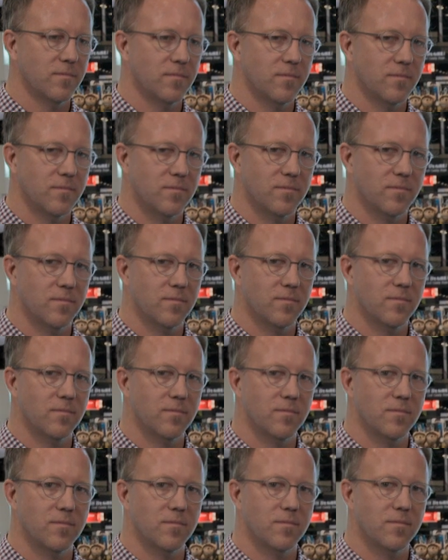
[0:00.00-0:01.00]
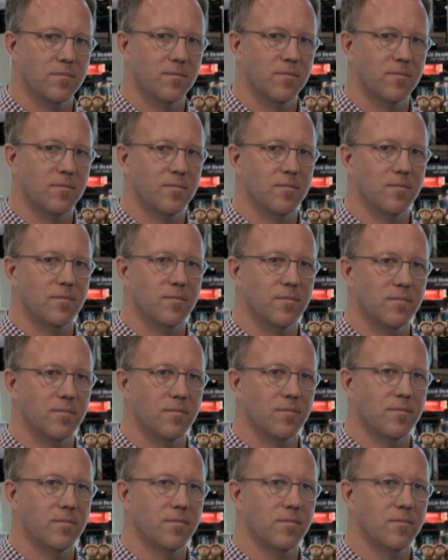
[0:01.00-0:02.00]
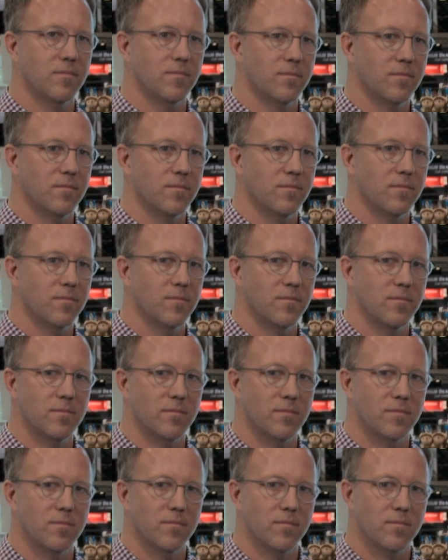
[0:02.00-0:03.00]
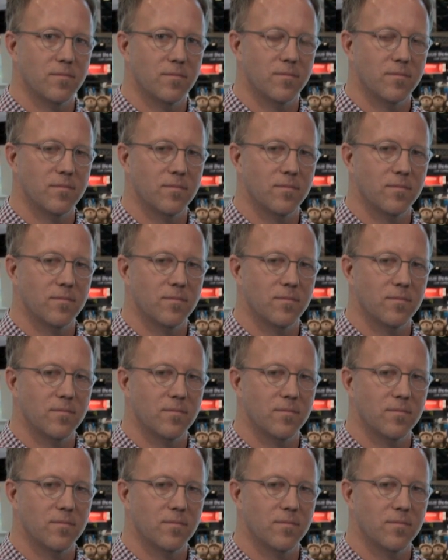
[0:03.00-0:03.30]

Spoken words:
[no speech]